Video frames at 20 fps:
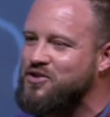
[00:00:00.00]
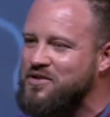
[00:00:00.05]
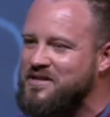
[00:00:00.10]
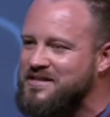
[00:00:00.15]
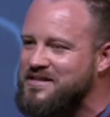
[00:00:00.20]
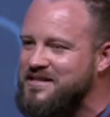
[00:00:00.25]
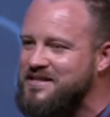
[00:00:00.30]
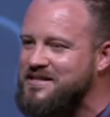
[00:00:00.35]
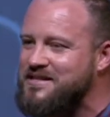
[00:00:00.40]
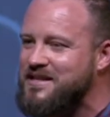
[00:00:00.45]
He
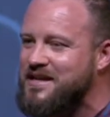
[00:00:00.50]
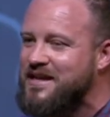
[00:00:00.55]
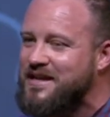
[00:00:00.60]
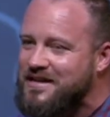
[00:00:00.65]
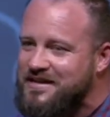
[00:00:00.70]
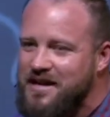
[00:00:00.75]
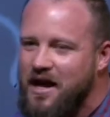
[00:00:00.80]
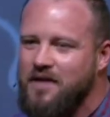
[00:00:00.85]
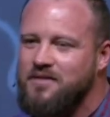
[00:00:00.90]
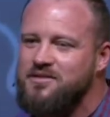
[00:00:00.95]
says,
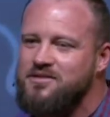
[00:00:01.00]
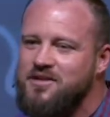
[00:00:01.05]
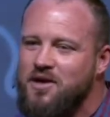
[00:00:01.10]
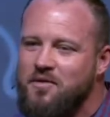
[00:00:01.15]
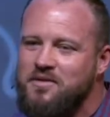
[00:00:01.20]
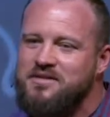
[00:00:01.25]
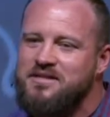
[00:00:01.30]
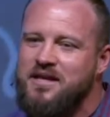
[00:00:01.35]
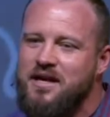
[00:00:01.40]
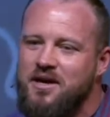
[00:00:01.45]
"Dr.
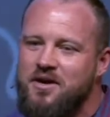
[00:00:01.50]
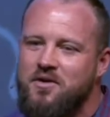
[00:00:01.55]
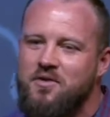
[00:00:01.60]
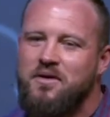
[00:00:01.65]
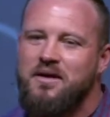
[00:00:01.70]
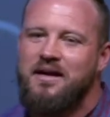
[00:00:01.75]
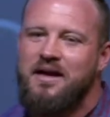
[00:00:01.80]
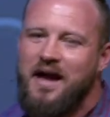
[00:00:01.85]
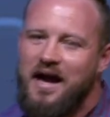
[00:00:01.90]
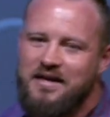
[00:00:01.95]
So-and-so,
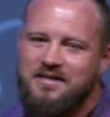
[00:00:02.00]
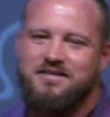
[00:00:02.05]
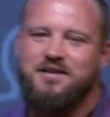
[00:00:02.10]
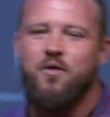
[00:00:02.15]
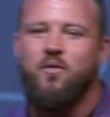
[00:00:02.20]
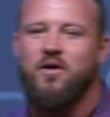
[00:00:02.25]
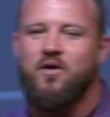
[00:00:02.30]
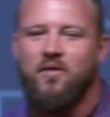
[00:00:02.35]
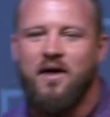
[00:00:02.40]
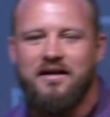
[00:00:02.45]
I still
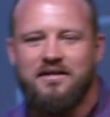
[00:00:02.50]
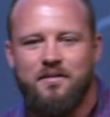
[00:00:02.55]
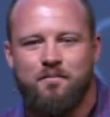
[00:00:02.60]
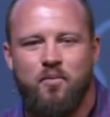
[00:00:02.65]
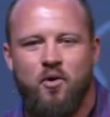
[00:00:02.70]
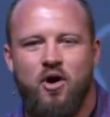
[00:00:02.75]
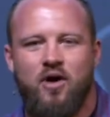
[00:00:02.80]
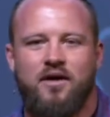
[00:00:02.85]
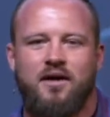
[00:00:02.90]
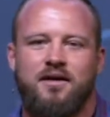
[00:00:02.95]
want to write the
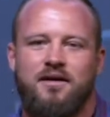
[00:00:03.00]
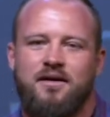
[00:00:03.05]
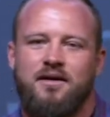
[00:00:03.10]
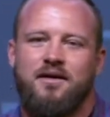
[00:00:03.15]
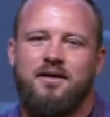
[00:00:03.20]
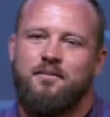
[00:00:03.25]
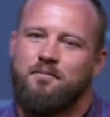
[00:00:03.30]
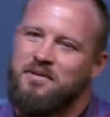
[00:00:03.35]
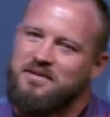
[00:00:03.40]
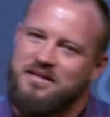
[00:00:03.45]
book,
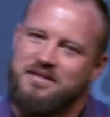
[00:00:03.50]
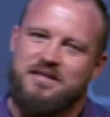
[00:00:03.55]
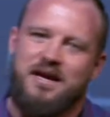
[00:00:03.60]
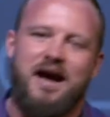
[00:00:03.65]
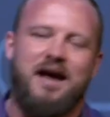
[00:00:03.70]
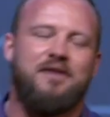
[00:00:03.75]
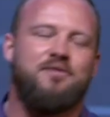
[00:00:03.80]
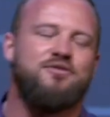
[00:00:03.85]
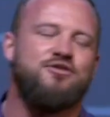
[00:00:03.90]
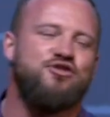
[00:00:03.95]
but the
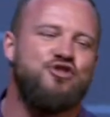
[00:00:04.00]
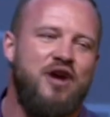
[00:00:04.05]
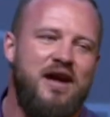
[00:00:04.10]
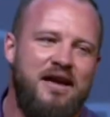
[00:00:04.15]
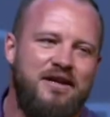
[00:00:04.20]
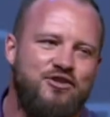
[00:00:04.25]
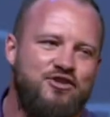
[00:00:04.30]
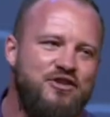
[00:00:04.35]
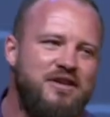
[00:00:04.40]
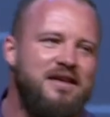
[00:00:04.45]
title's
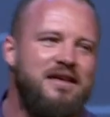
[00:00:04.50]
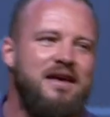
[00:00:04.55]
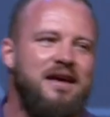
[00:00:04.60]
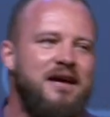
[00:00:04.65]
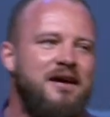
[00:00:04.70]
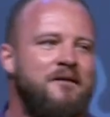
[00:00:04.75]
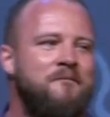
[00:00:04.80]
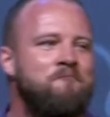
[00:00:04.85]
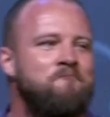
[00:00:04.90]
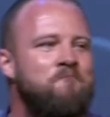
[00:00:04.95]
changed
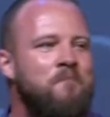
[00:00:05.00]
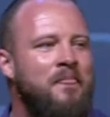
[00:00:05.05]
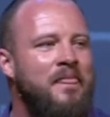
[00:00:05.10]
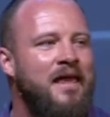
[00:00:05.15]
again."